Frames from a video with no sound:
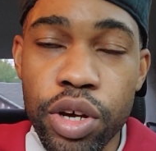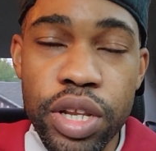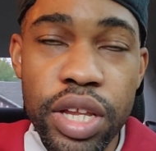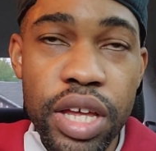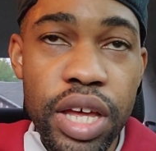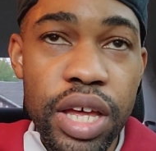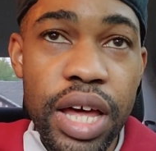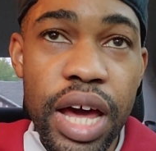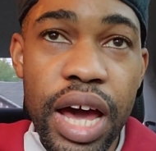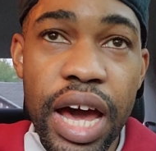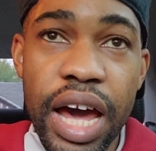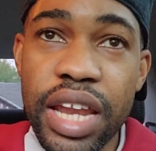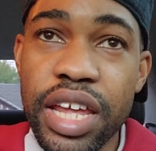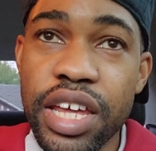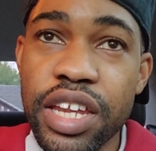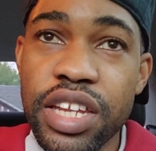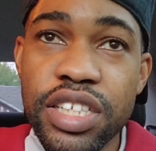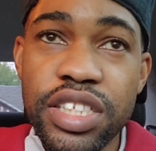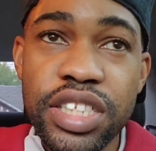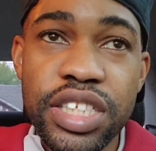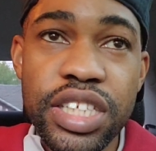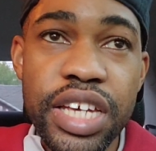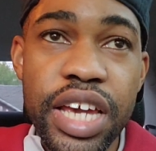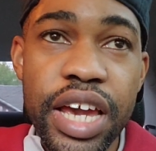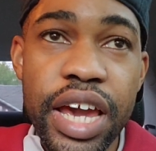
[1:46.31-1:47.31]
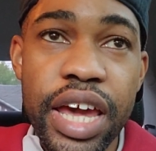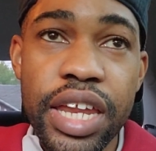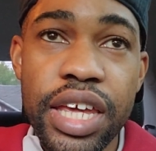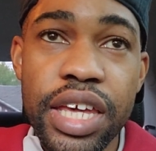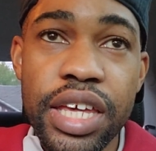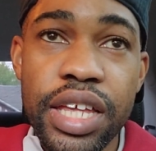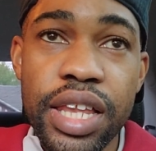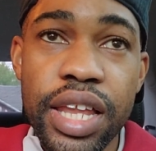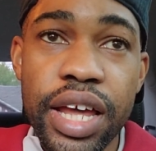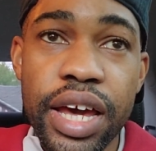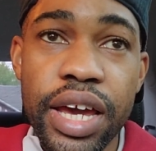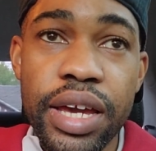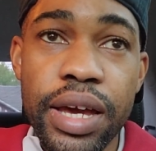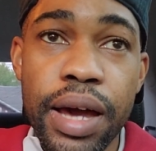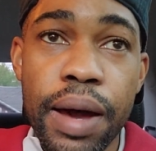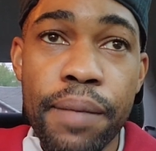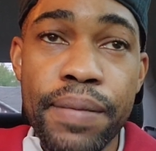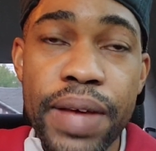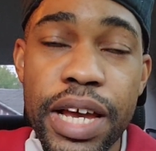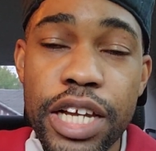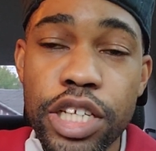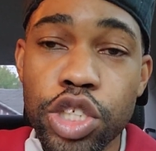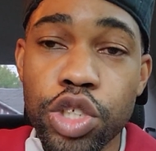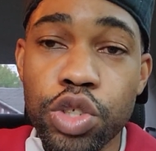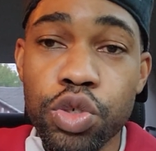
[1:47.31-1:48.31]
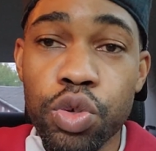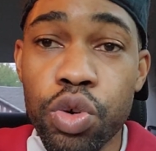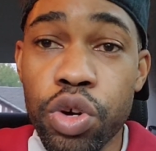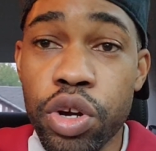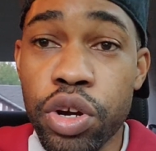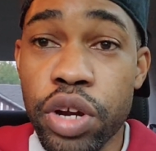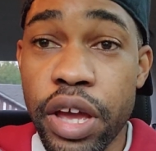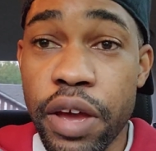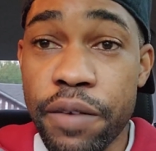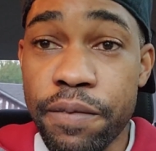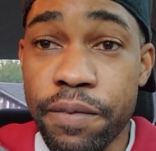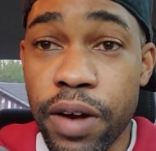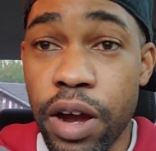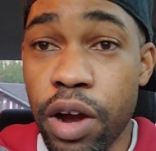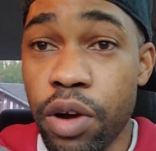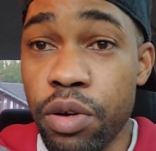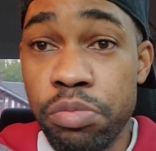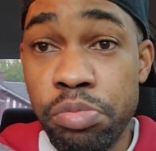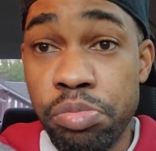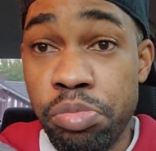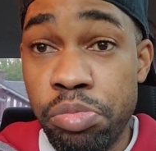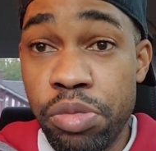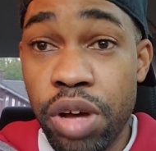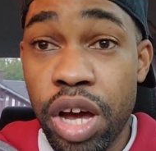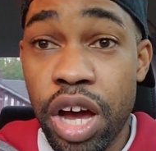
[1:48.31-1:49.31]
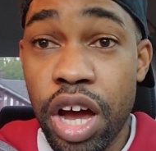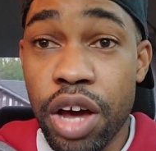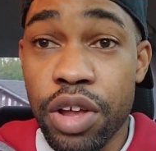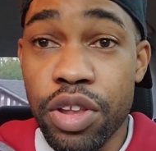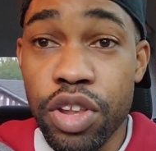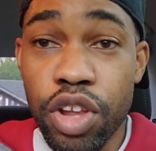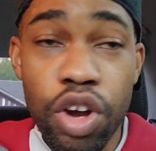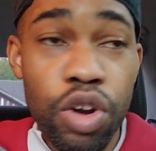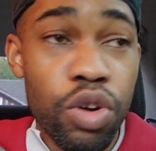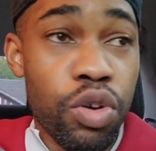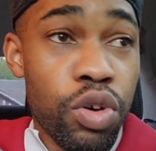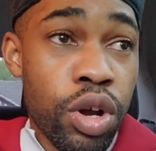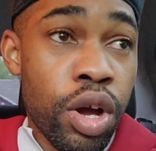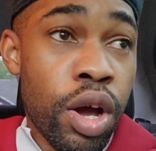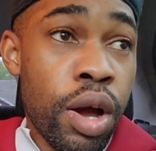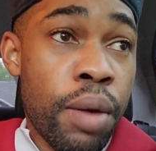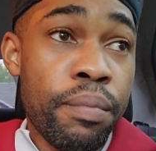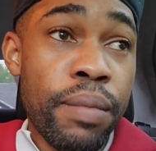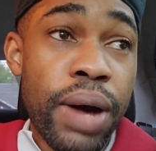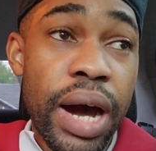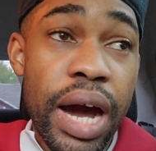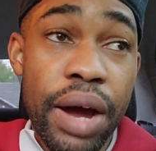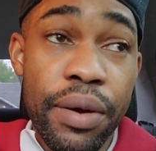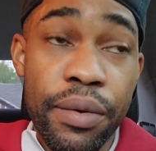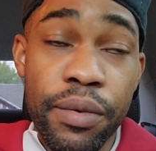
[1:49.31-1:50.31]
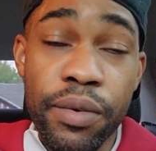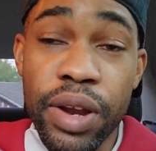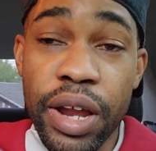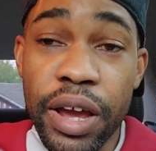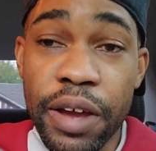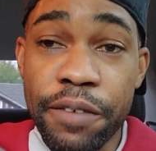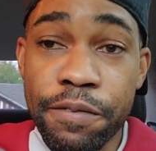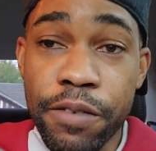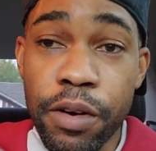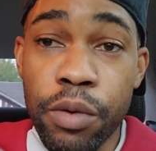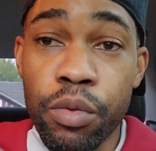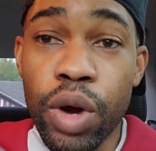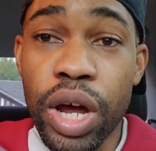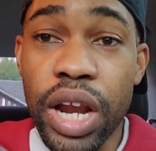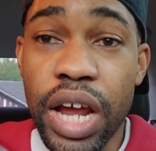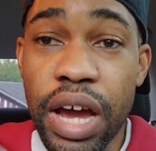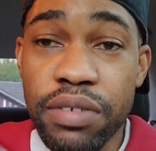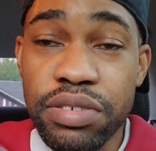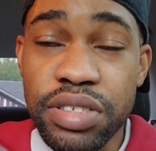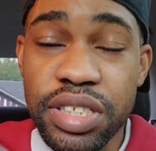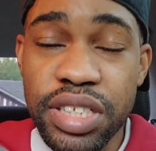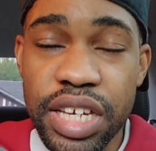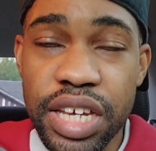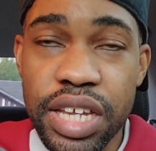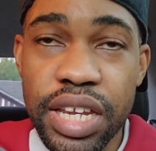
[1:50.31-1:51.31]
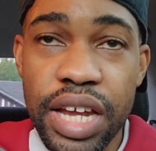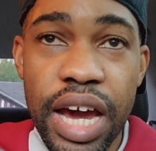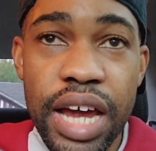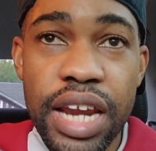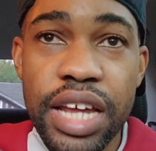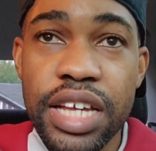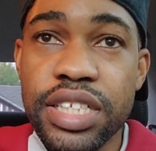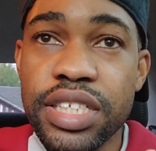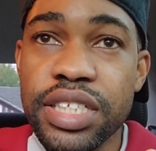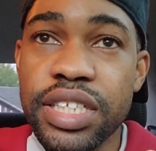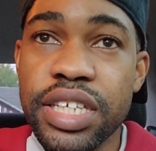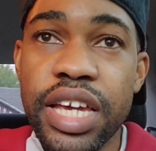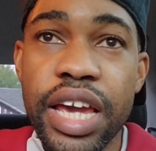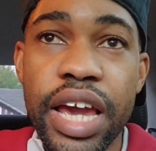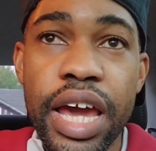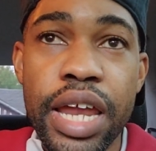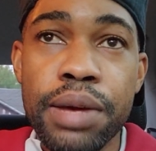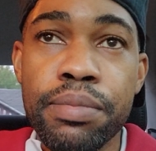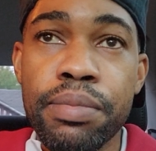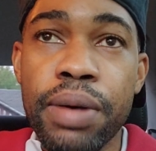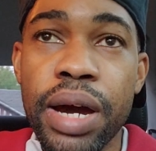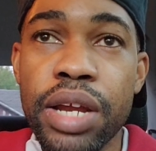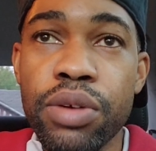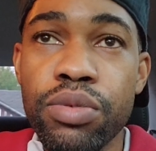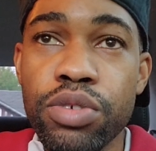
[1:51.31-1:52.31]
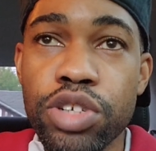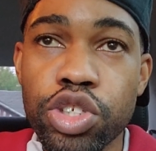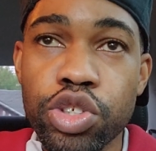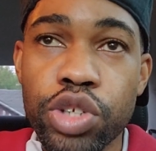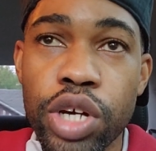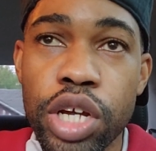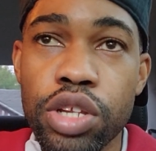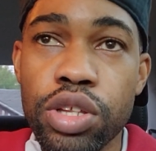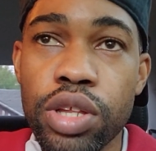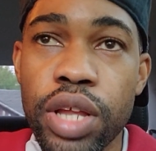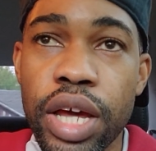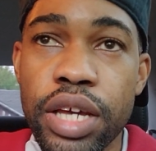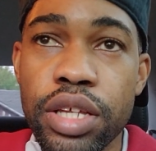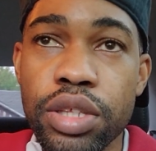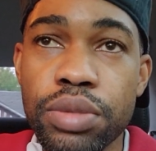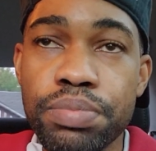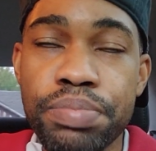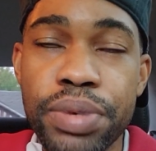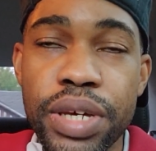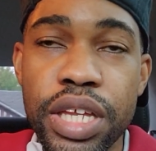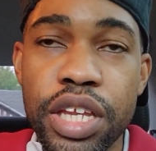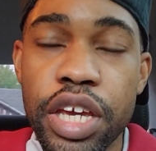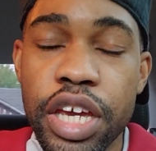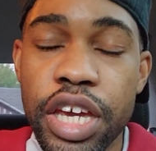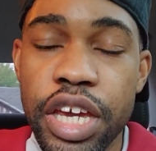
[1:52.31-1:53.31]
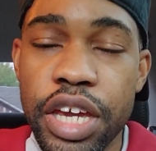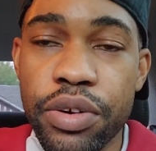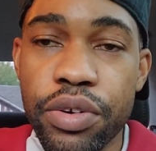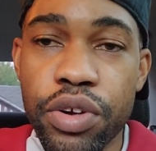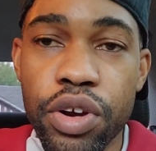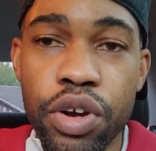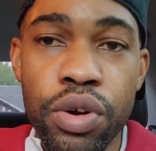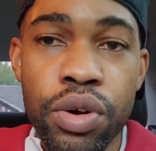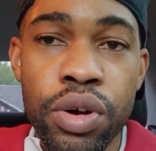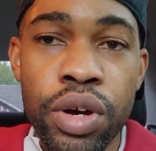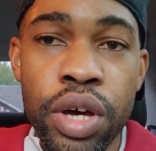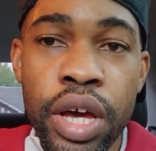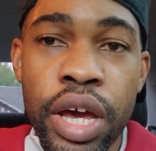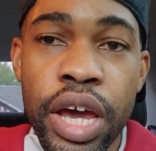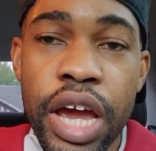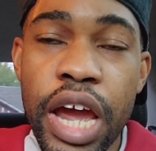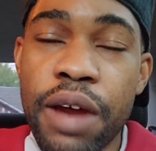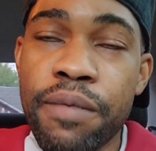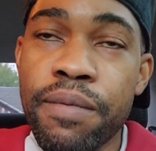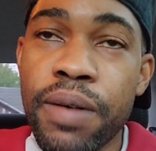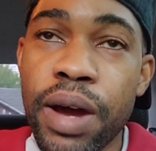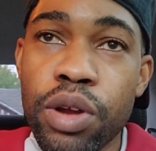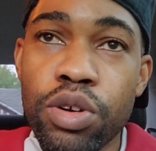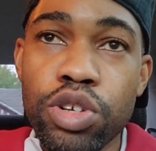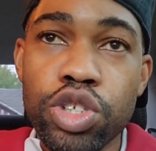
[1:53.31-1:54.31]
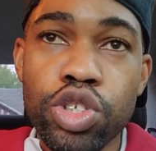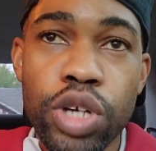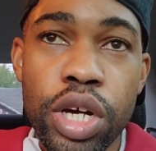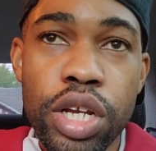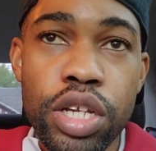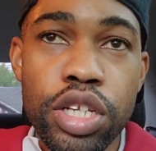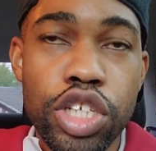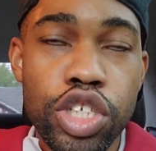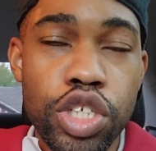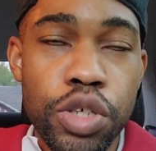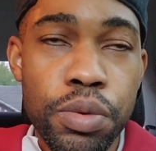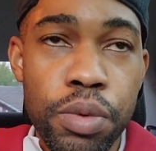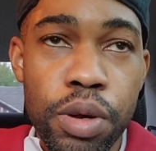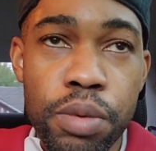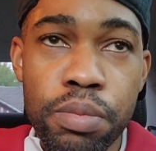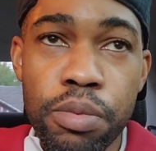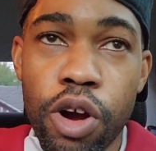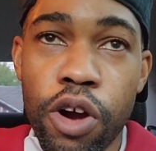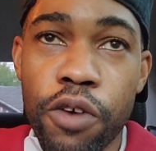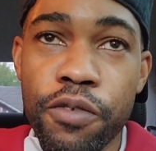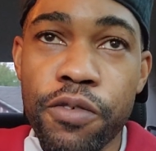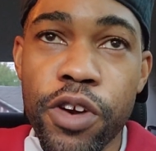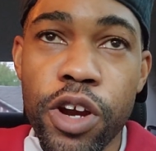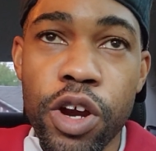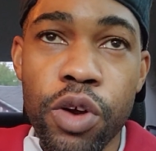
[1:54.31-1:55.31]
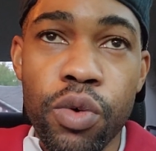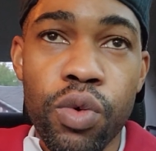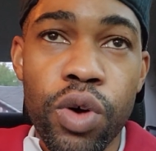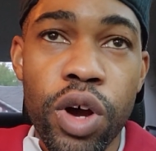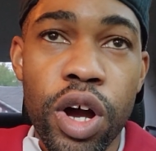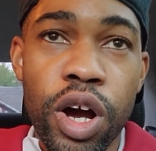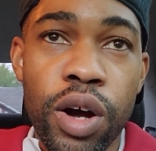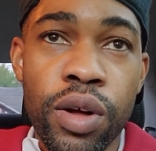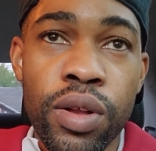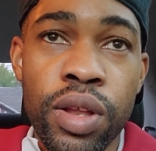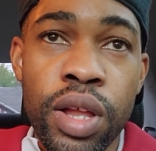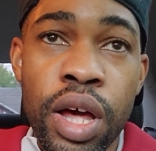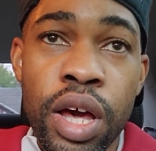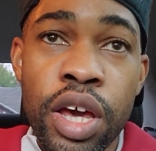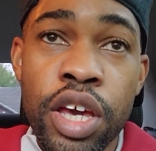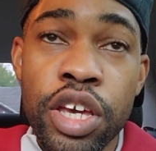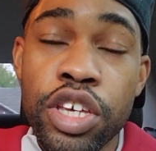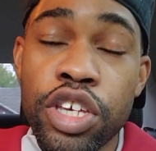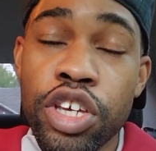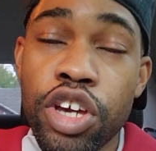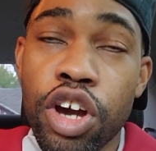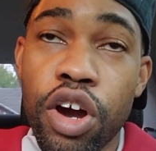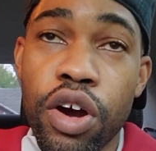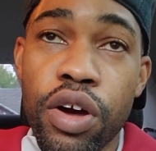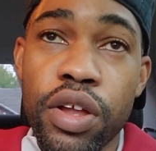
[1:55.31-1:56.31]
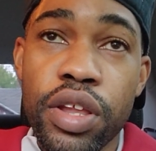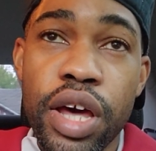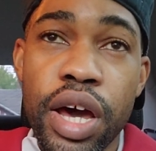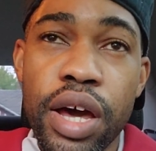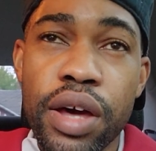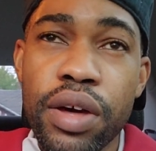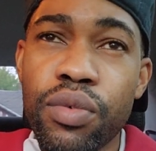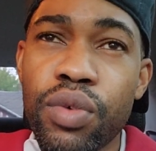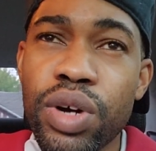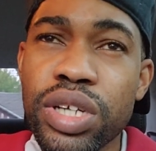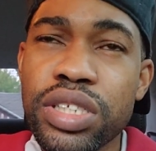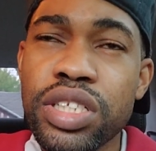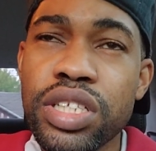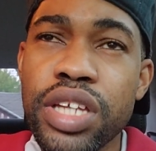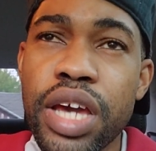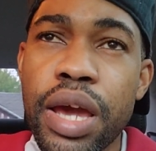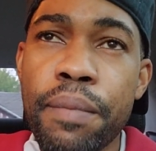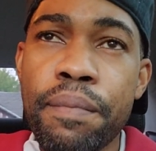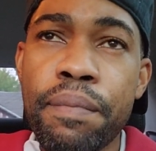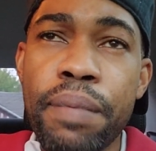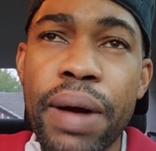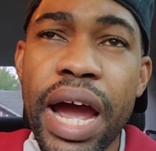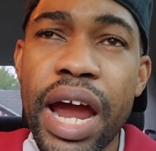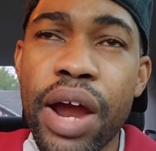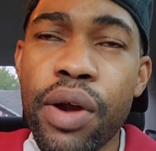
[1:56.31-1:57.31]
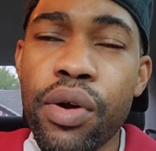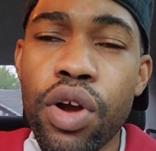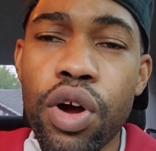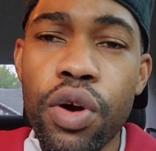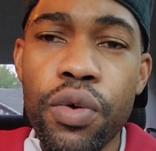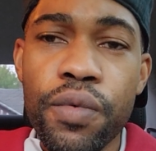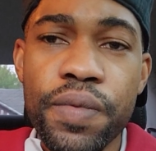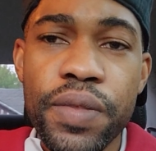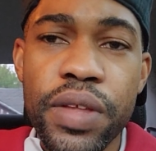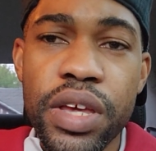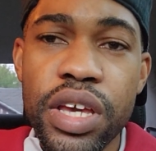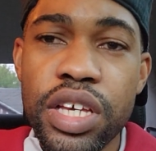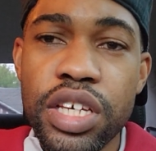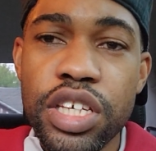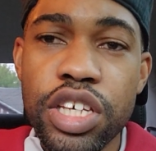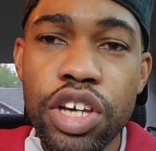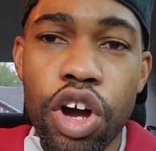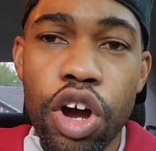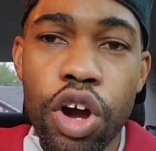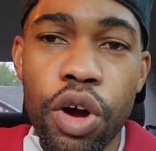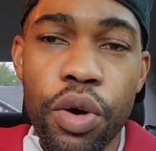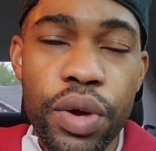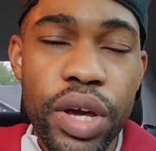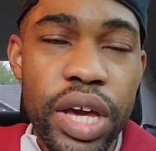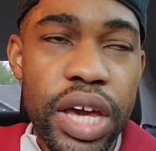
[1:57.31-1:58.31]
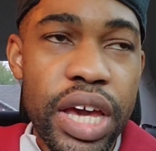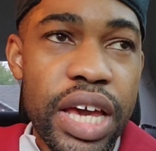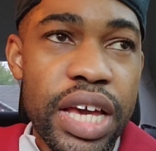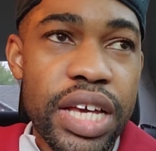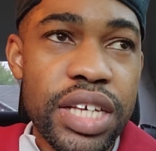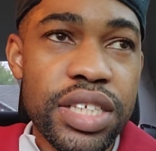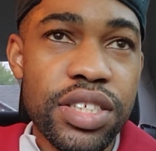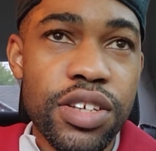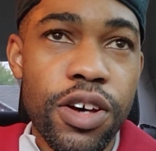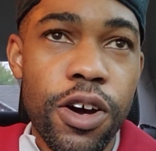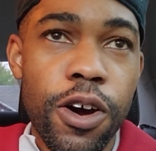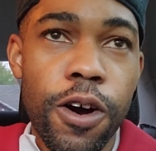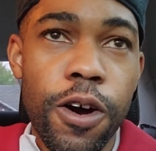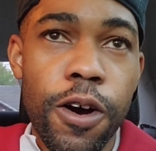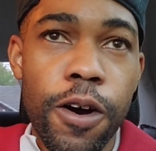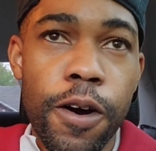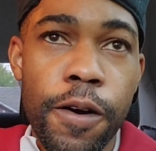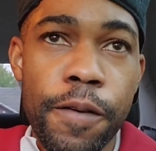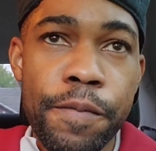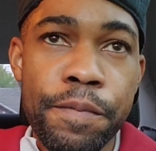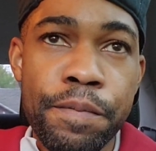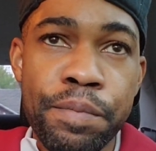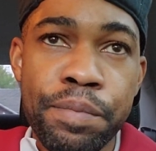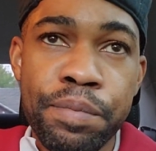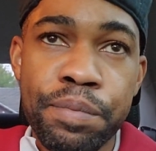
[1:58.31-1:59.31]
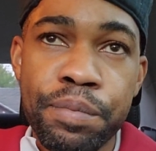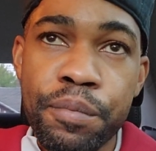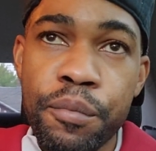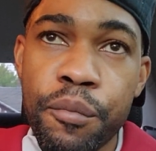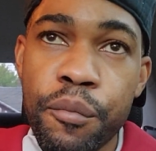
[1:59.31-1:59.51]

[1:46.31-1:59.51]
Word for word: They, I didn't see any, like, I'm not sure if I uh no but like from what i've seen i didn't see anybody was trying to like be the hero everybody was trying to distribute ball very well yo that what's the name Piroe yo is um